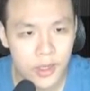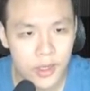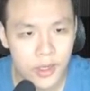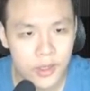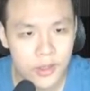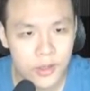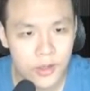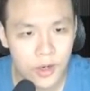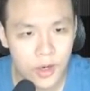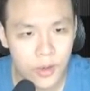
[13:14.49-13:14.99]

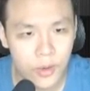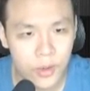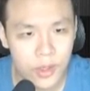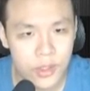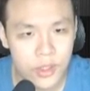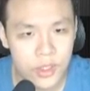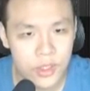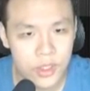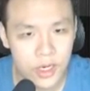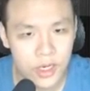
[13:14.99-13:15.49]
Dark
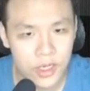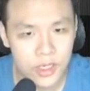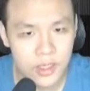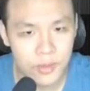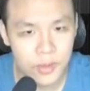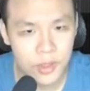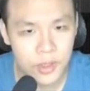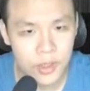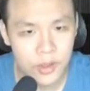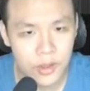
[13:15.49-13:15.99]
1, Shining
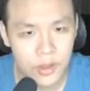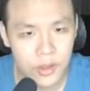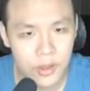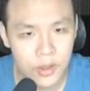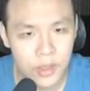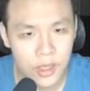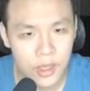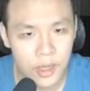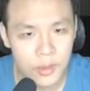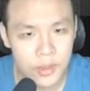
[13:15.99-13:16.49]
Spear,
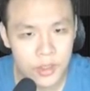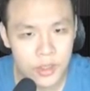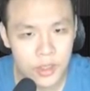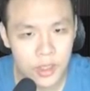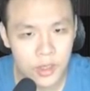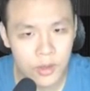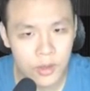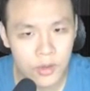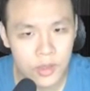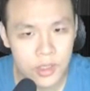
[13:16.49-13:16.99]
damage
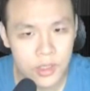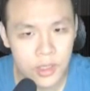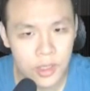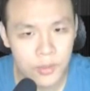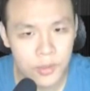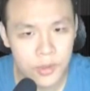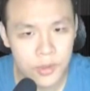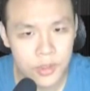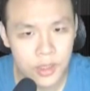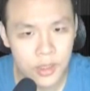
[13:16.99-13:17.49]
increase
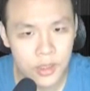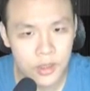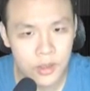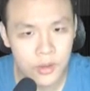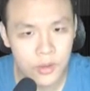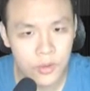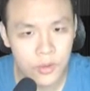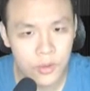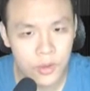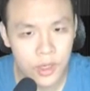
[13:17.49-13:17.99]
9%,
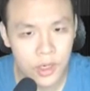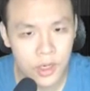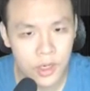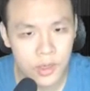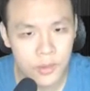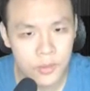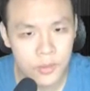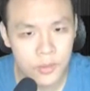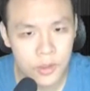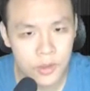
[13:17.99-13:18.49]
cool
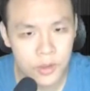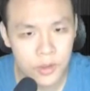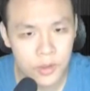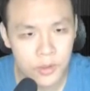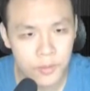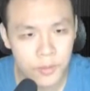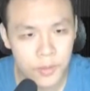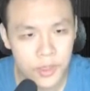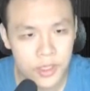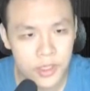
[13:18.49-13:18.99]
time. So
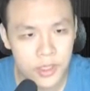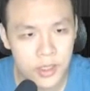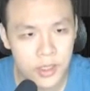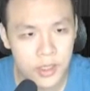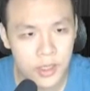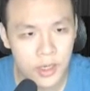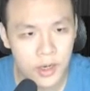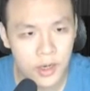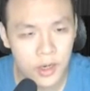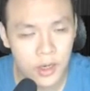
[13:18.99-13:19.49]
basically
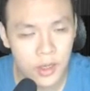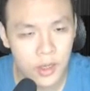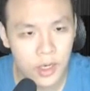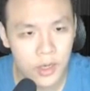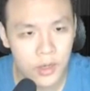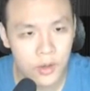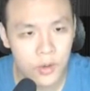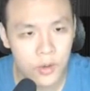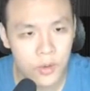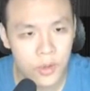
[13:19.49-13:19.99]
they got a lot
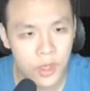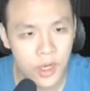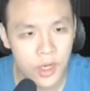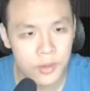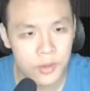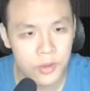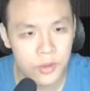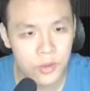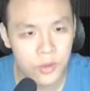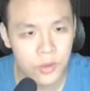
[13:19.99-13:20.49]
of cool
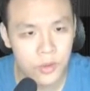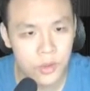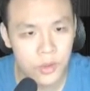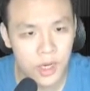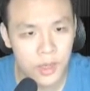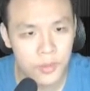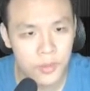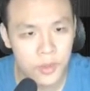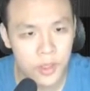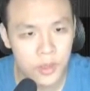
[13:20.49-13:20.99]

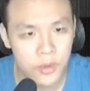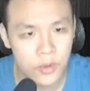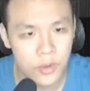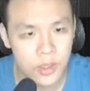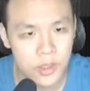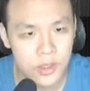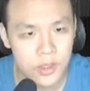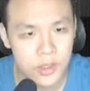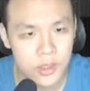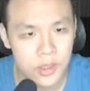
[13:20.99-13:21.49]
time
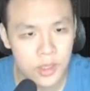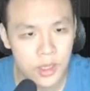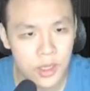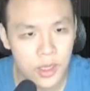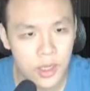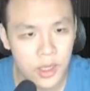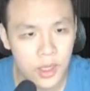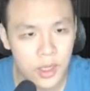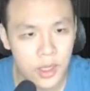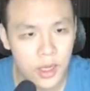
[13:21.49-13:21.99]
decrease
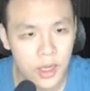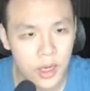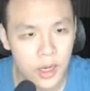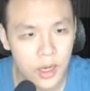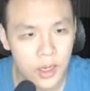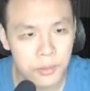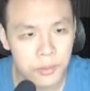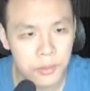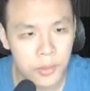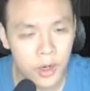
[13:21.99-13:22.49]

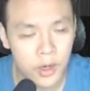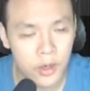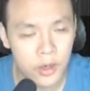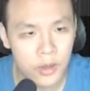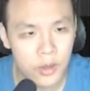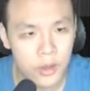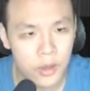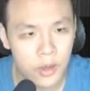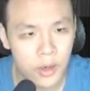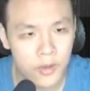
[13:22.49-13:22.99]

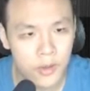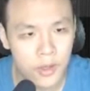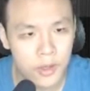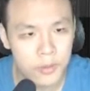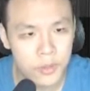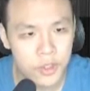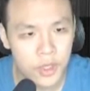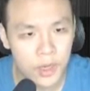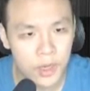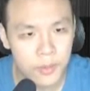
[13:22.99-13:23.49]
on the
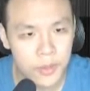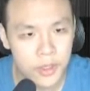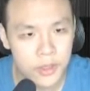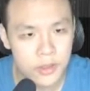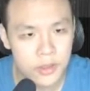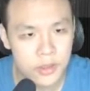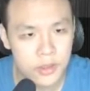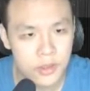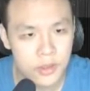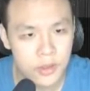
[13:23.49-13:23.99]
Imp
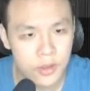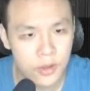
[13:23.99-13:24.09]
champions.